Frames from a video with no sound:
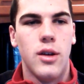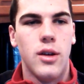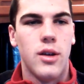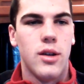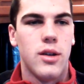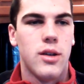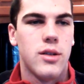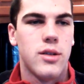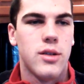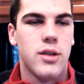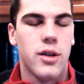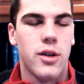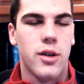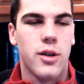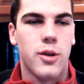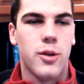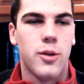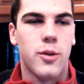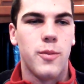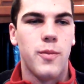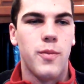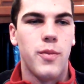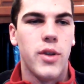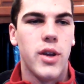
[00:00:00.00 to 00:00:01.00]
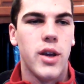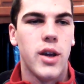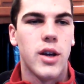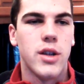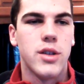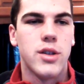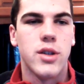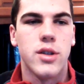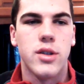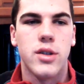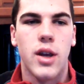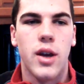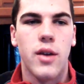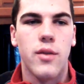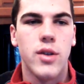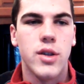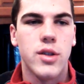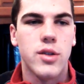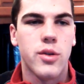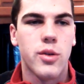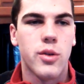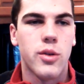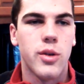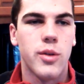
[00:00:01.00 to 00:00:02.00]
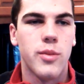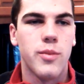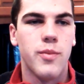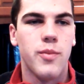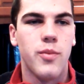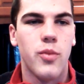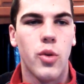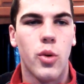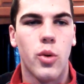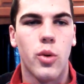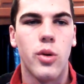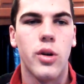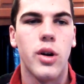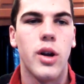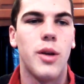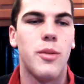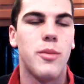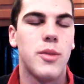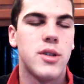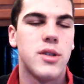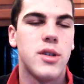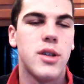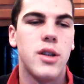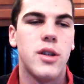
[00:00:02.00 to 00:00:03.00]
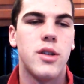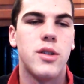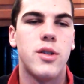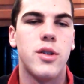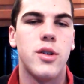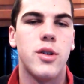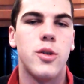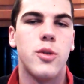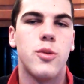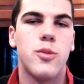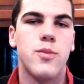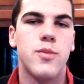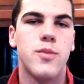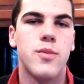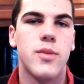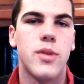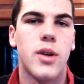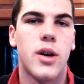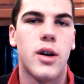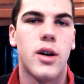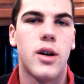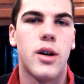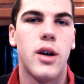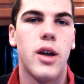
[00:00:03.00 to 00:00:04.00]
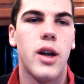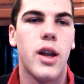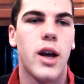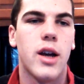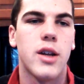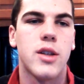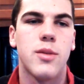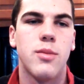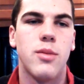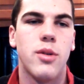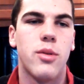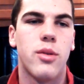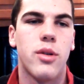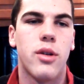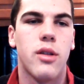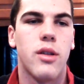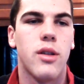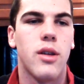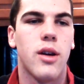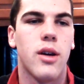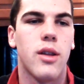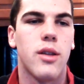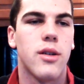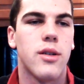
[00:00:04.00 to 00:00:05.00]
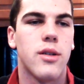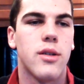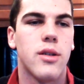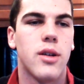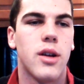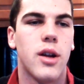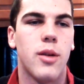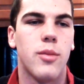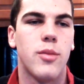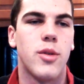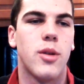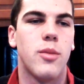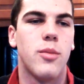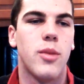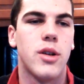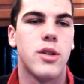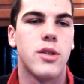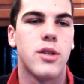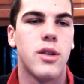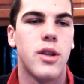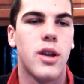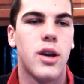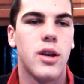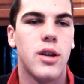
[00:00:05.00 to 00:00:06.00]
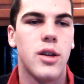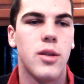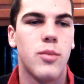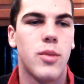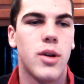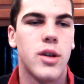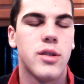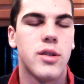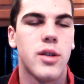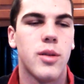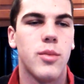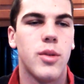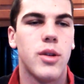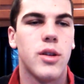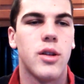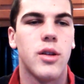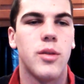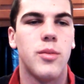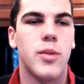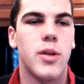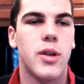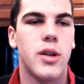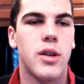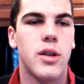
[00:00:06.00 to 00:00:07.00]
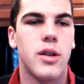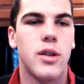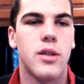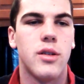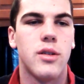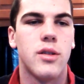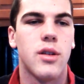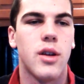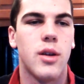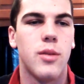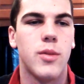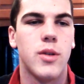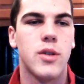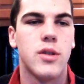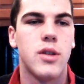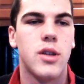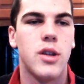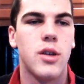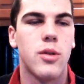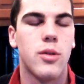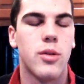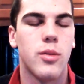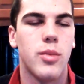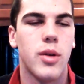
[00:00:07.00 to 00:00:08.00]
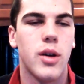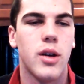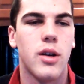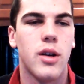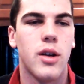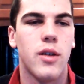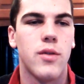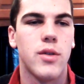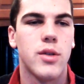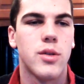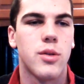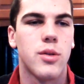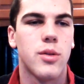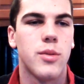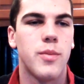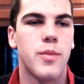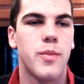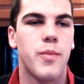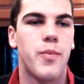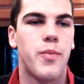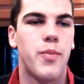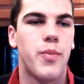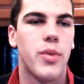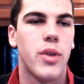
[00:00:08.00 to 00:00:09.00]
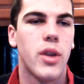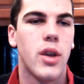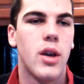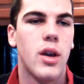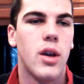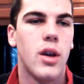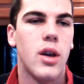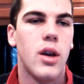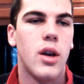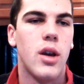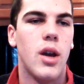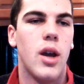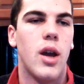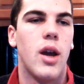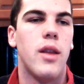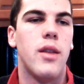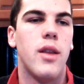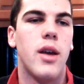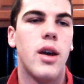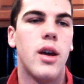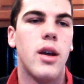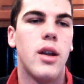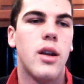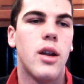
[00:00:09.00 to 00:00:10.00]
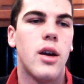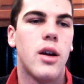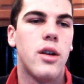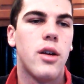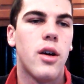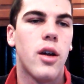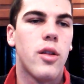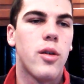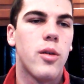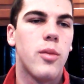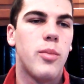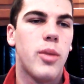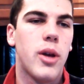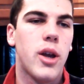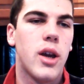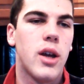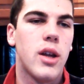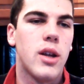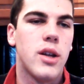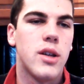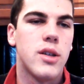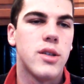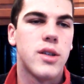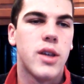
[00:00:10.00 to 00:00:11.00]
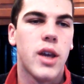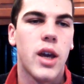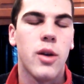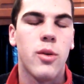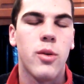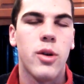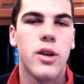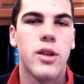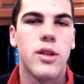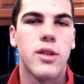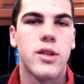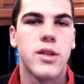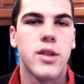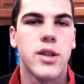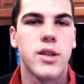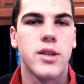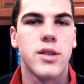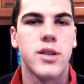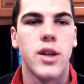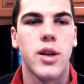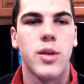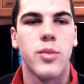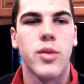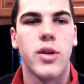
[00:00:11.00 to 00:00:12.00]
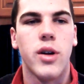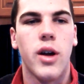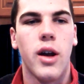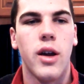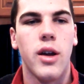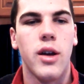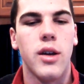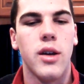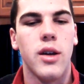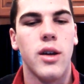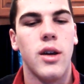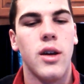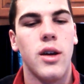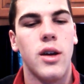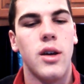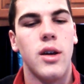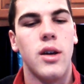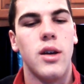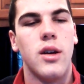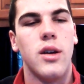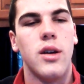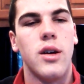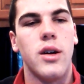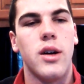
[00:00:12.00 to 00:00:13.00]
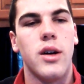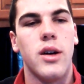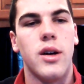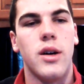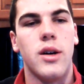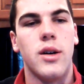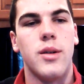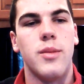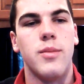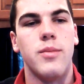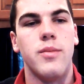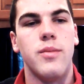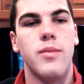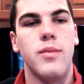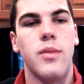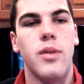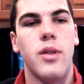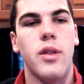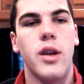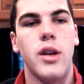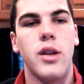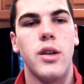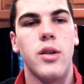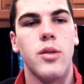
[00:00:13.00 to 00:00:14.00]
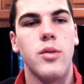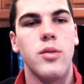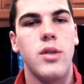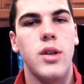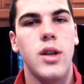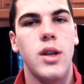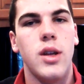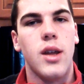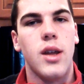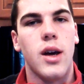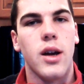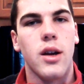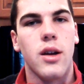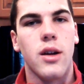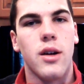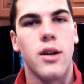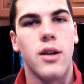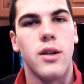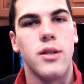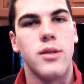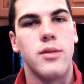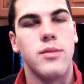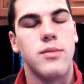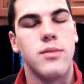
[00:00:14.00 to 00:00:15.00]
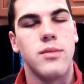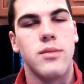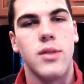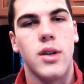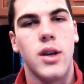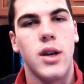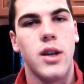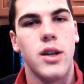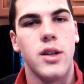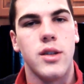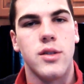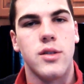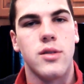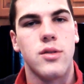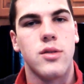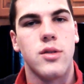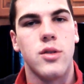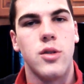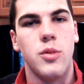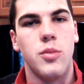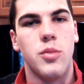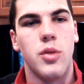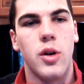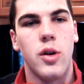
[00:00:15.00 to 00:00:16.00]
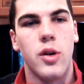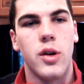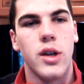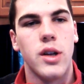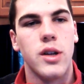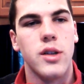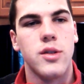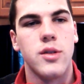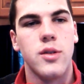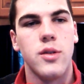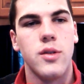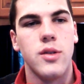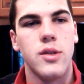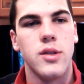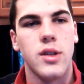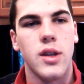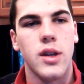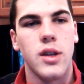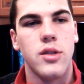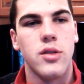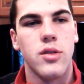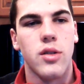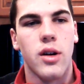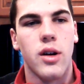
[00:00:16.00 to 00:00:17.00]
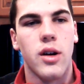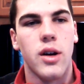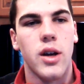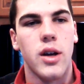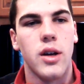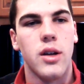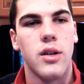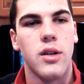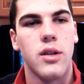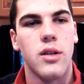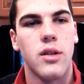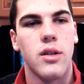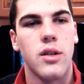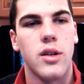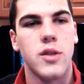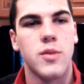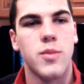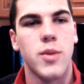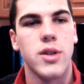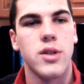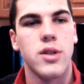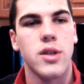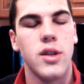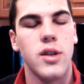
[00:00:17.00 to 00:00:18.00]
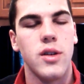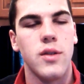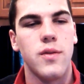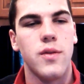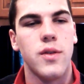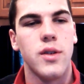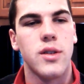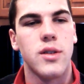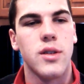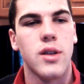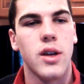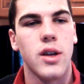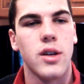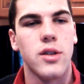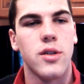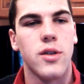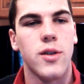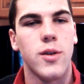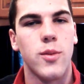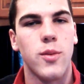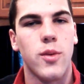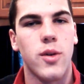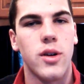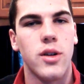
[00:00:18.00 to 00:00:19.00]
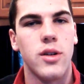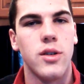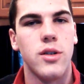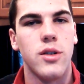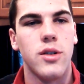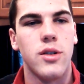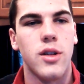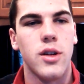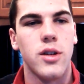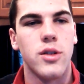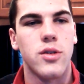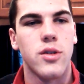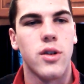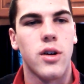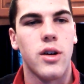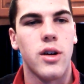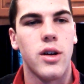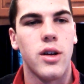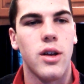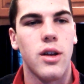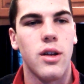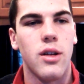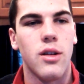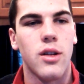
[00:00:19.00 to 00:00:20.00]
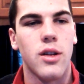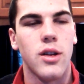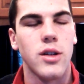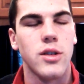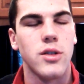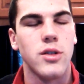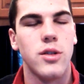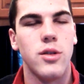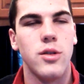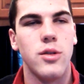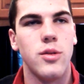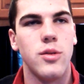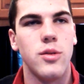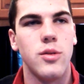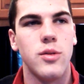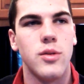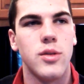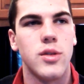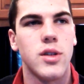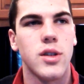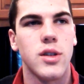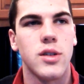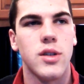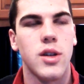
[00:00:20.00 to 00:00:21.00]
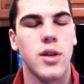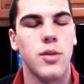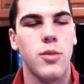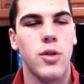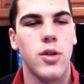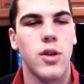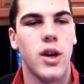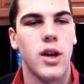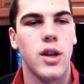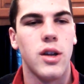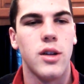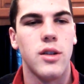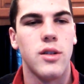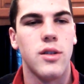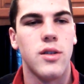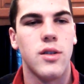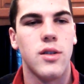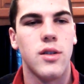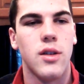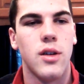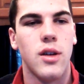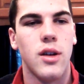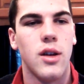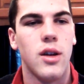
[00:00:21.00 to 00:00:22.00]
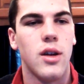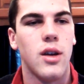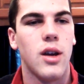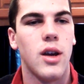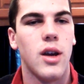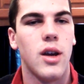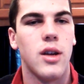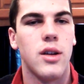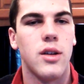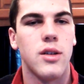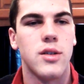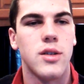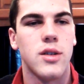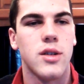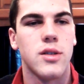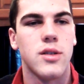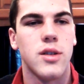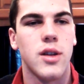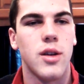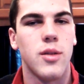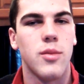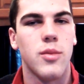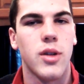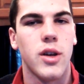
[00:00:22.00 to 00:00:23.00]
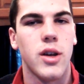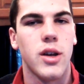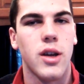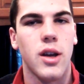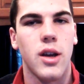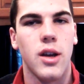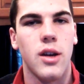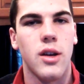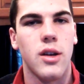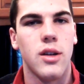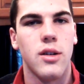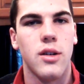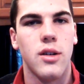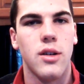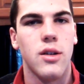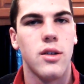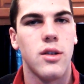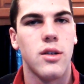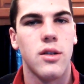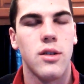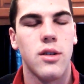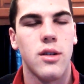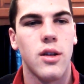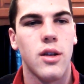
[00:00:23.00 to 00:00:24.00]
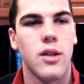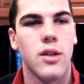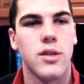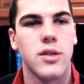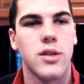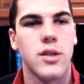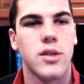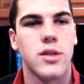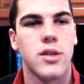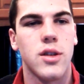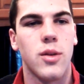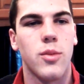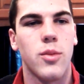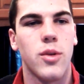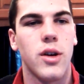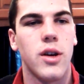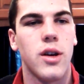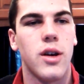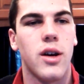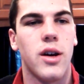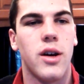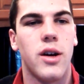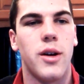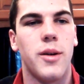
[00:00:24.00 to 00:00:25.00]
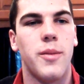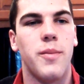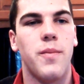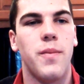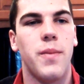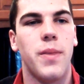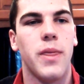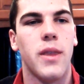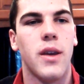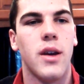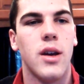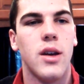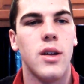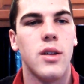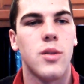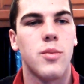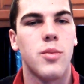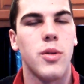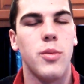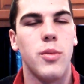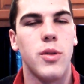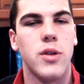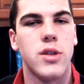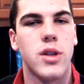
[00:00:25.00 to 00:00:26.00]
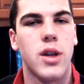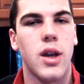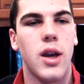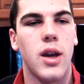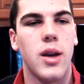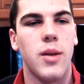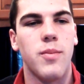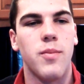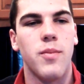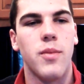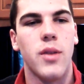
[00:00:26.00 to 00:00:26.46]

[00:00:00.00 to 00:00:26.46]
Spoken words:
So yeah, just Heavy Storm or MST to 2. It has to be one or the other. I'm going to mention that in my semi-limited as MST or ban Heavy Storm. And then another ban is Gateway of the Six Samurai. They don't need card, and it's too broken. As soon as they draw it, especially if it's like turn 1, they draw it in like 2 6-am Uniteds and a 6-am like hand of the Six Samurai. It's pretty much game.